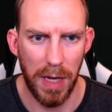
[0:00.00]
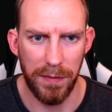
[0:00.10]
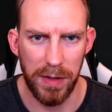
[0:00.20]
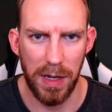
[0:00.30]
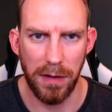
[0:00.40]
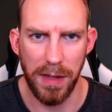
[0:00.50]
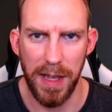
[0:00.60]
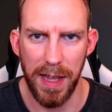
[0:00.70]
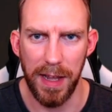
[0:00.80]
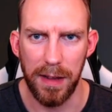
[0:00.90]
if you go in
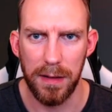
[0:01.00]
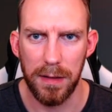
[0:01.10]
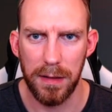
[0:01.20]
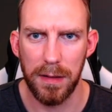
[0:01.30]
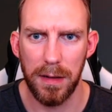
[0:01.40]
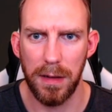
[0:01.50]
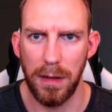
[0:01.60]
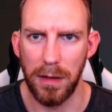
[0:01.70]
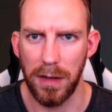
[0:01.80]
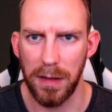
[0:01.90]
here and
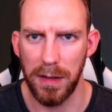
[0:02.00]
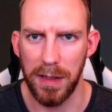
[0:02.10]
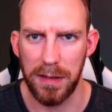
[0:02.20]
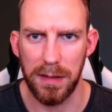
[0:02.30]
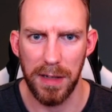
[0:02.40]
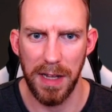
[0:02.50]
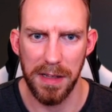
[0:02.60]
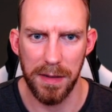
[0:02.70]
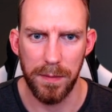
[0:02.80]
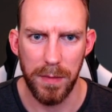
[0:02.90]
look at this,
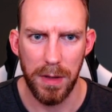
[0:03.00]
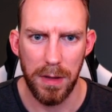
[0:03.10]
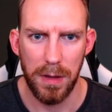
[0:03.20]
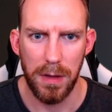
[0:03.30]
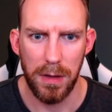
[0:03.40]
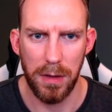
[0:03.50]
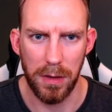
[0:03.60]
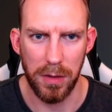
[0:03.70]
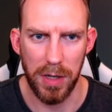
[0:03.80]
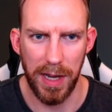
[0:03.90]
edit, you
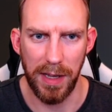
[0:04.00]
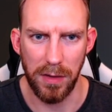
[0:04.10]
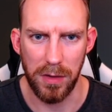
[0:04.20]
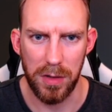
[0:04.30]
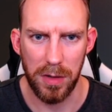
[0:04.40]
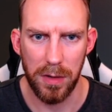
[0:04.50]
can change